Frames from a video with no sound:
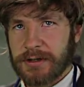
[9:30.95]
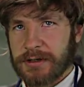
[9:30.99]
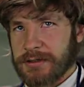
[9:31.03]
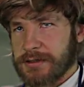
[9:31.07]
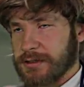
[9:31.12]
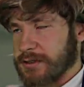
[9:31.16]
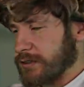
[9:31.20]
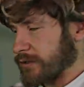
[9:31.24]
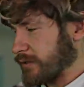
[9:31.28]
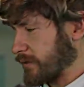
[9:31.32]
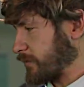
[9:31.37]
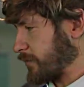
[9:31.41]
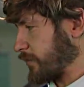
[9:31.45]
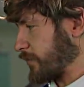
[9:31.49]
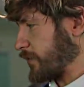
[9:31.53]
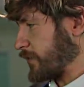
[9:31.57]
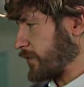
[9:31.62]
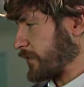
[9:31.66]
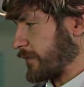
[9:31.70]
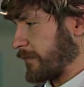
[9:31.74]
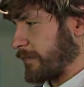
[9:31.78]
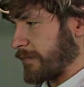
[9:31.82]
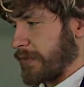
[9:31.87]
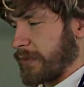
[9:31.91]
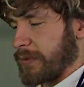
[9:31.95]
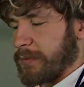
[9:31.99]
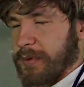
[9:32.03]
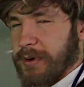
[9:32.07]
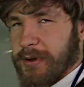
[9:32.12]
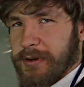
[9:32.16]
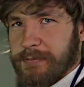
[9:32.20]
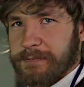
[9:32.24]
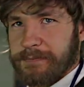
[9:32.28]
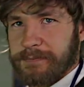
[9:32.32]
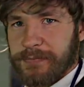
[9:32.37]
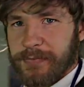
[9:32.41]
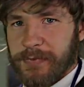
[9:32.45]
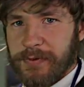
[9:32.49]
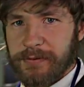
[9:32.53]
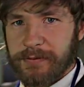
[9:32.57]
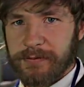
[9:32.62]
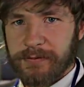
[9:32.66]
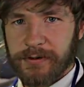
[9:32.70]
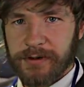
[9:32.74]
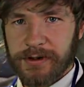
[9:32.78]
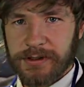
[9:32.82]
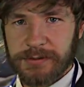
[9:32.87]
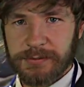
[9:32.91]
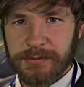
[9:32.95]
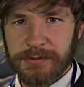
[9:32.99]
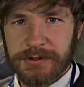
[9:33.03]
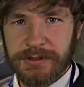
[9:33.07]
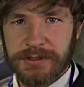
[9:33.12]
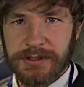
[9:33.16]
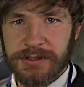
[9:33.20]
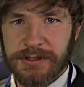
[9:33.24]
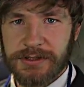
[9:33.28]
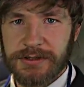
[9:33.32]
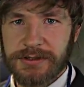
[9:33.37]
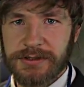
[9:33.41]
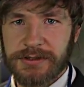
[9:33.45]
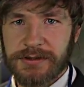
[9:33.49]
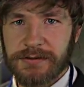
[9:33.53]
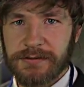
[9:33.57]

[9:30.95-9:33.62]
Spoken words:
Is just move the pen in various positions.